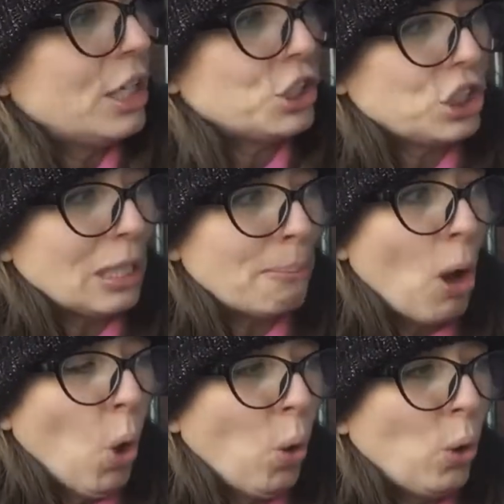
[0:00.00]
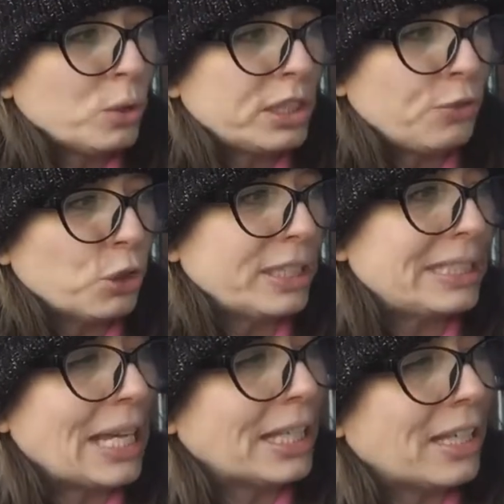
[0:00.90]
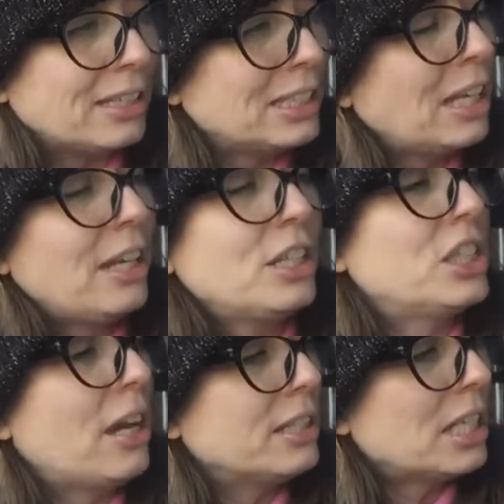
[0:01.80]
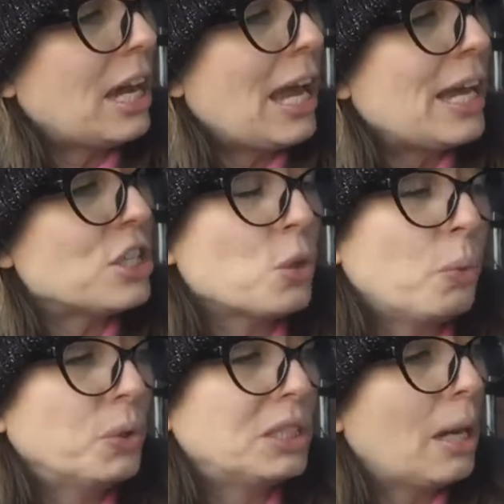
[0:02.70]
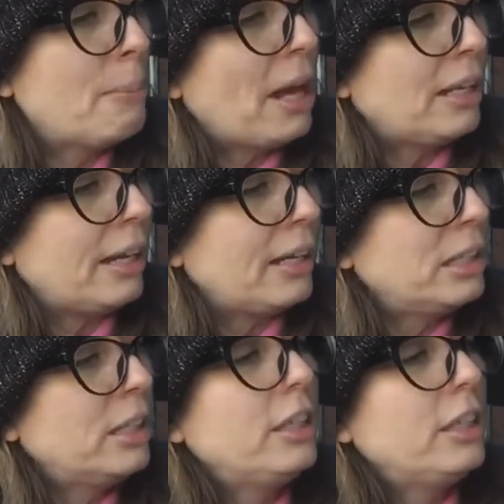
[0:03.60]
She paused for a second, turned her head towards her butler,